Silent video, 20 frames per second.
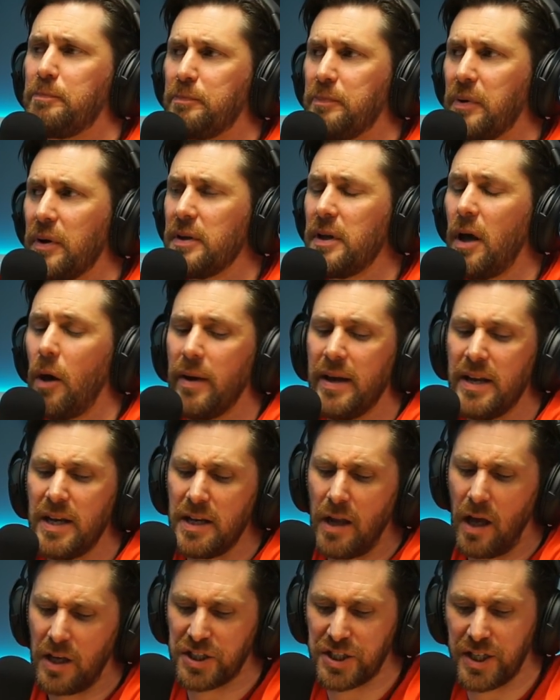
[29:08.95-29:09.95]
But no, in a
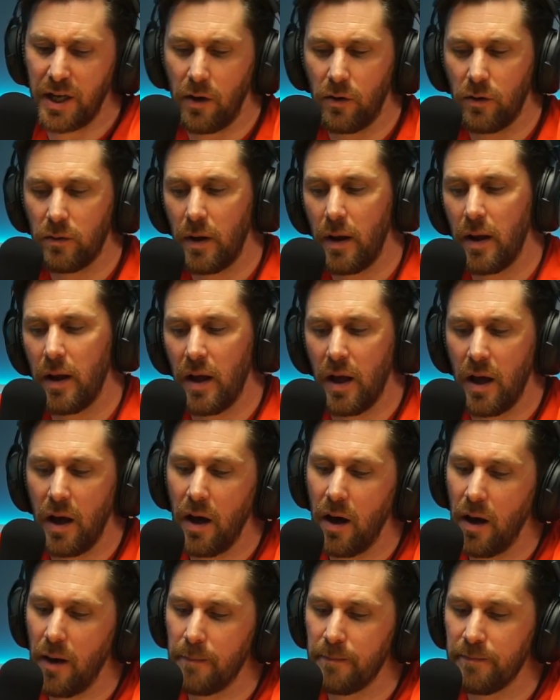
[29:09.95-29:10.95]
nutshell,
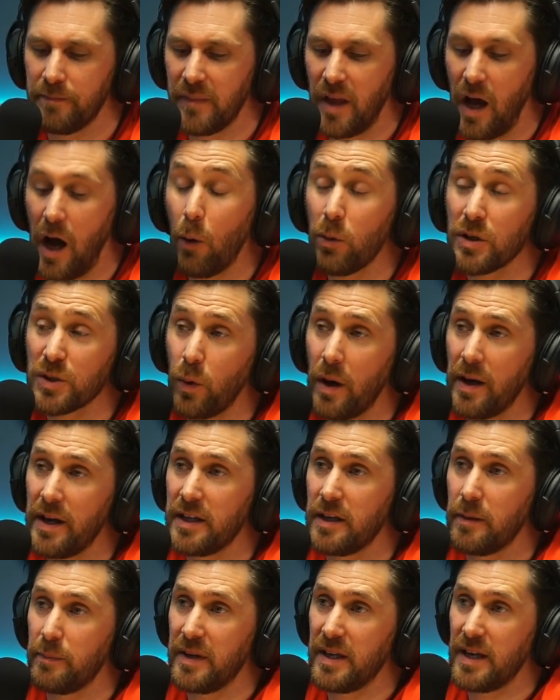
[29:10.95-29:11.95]
um, I always
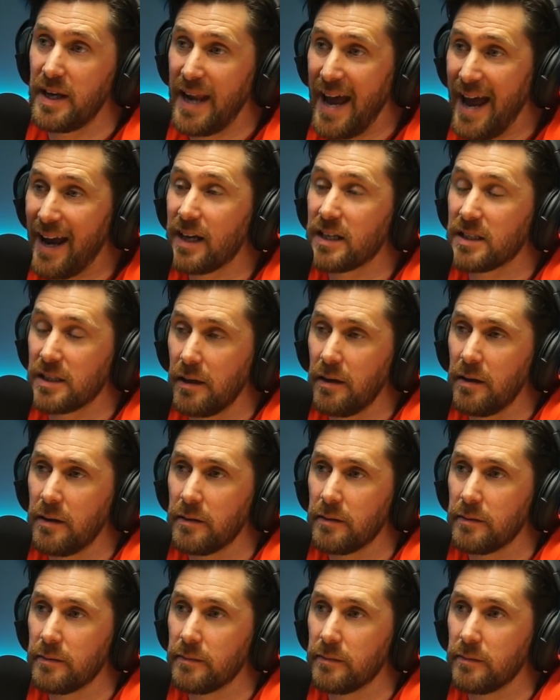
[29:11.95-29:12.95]
wanted to be an actor
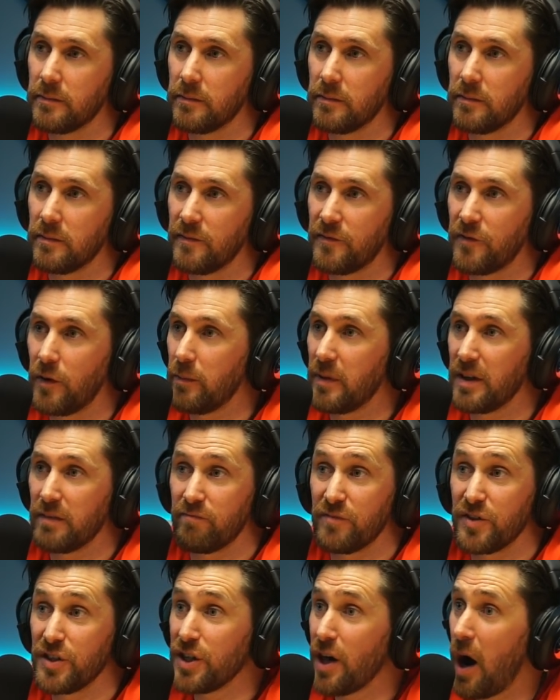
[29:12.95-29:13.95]
from a
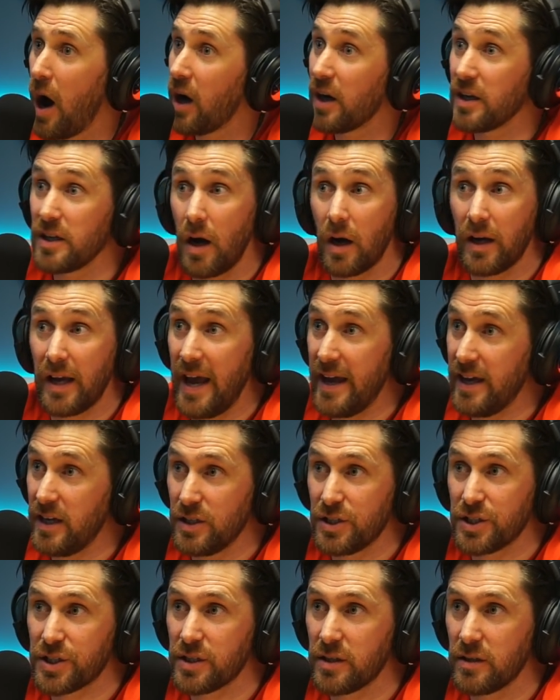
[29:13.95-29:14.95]
young young
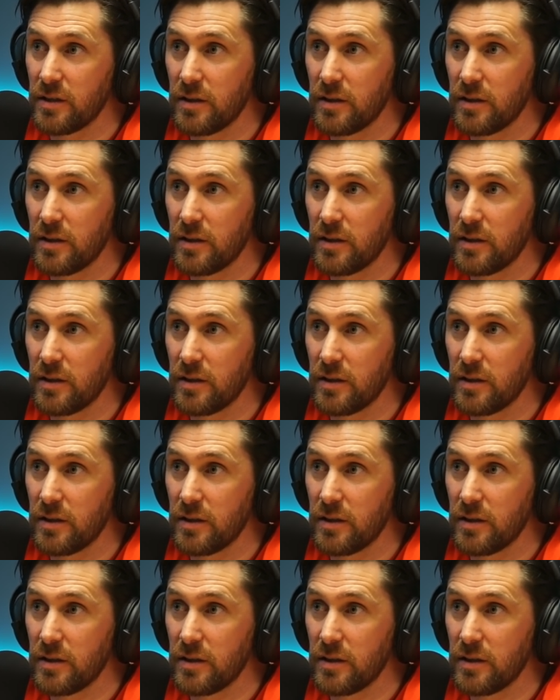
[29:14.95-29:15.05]
age.